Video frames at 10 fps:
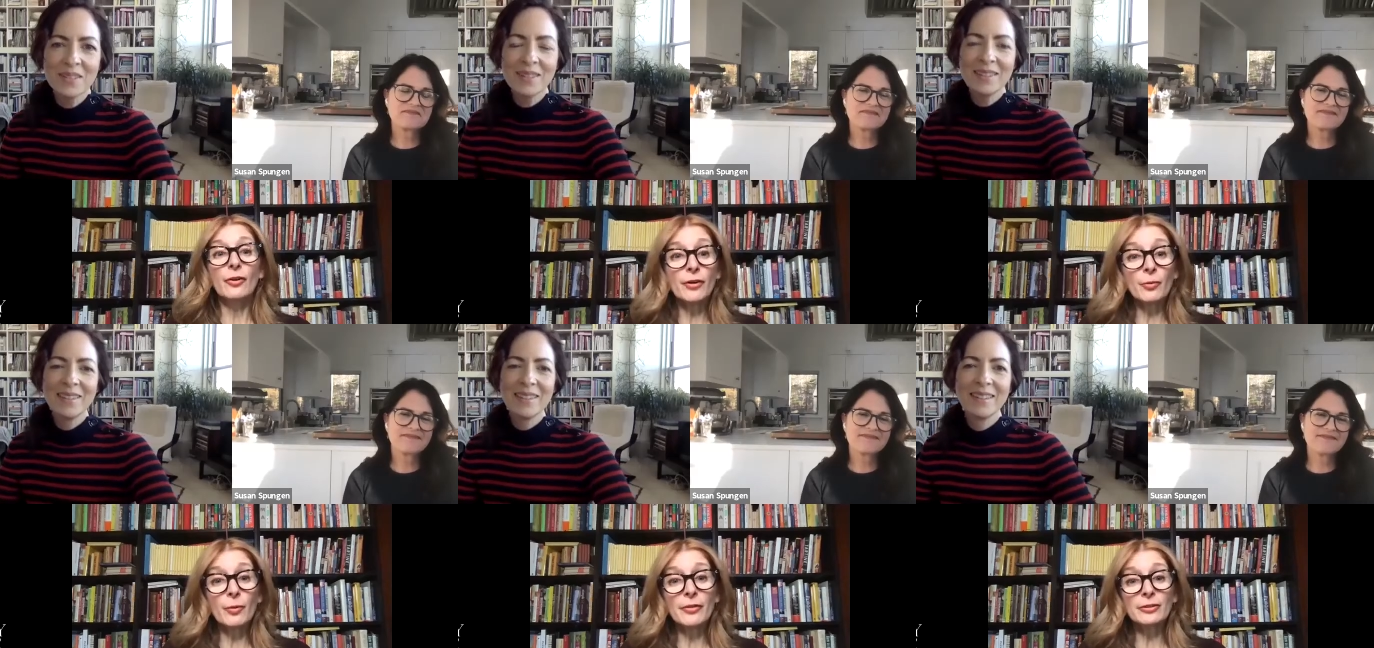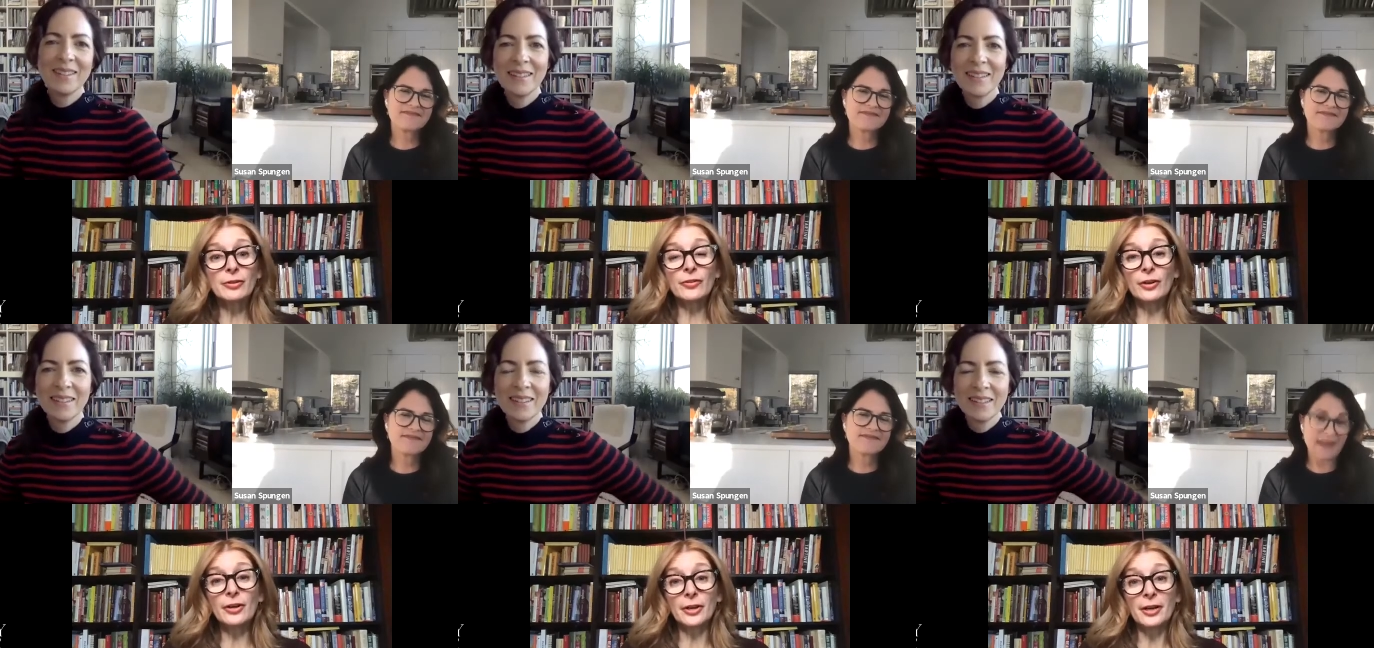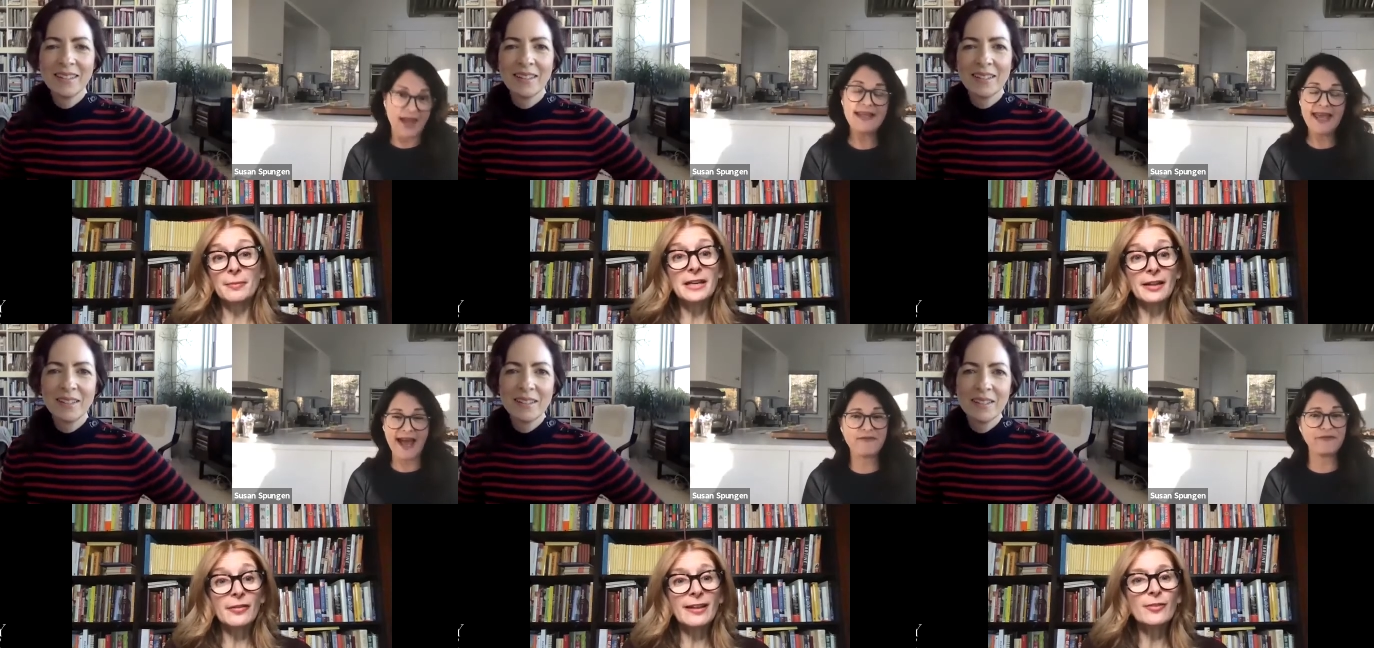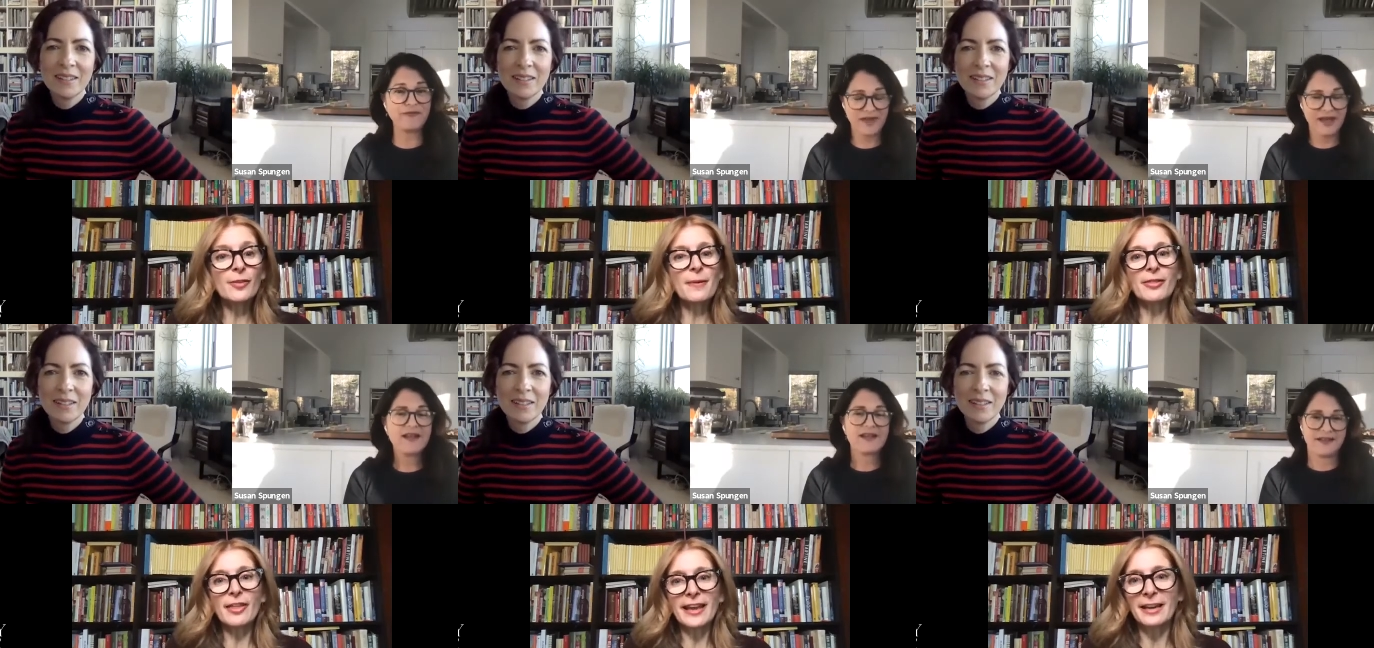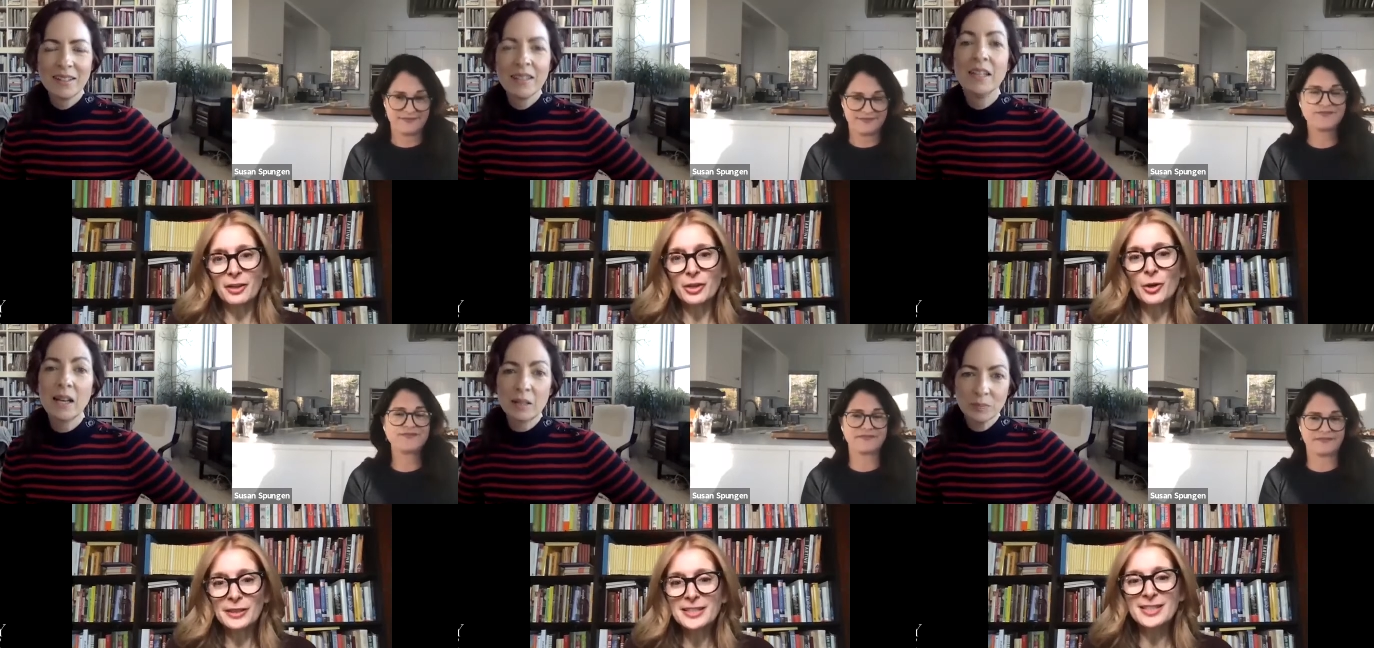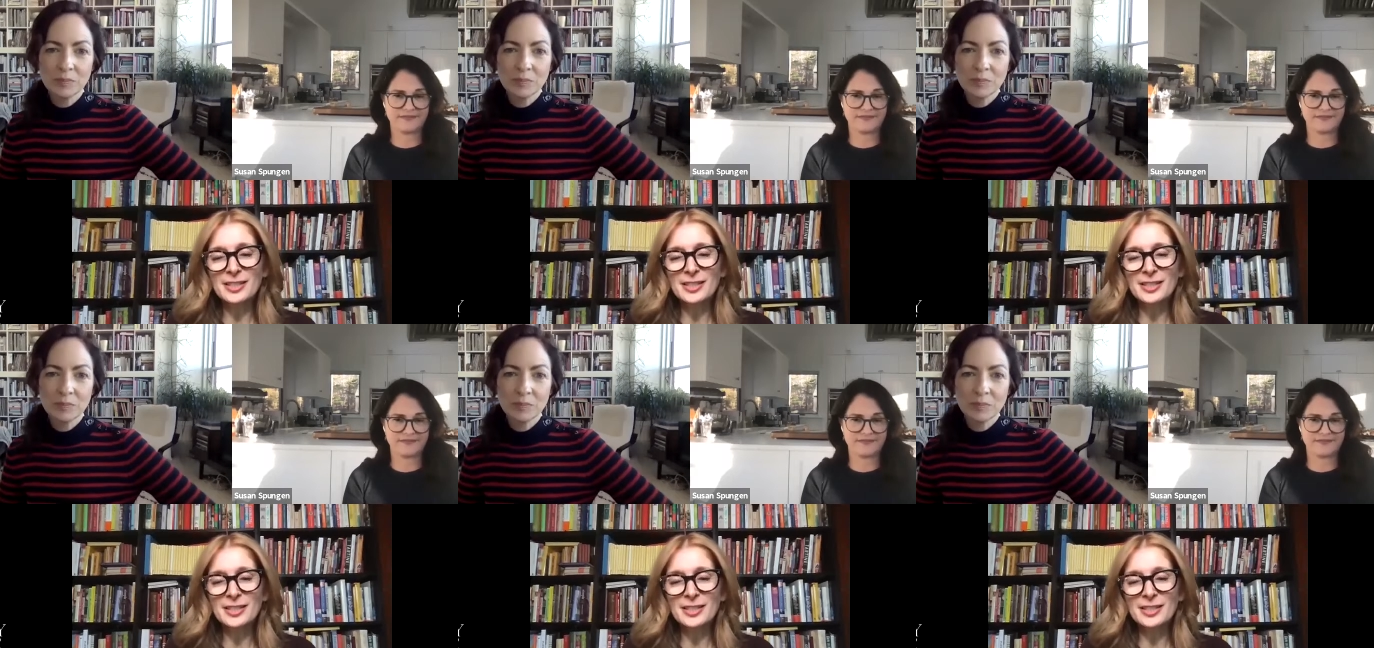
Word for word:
Speaker 1: far the weather looks good. I mean, yeah. that's the big thing, you know, at yeah. least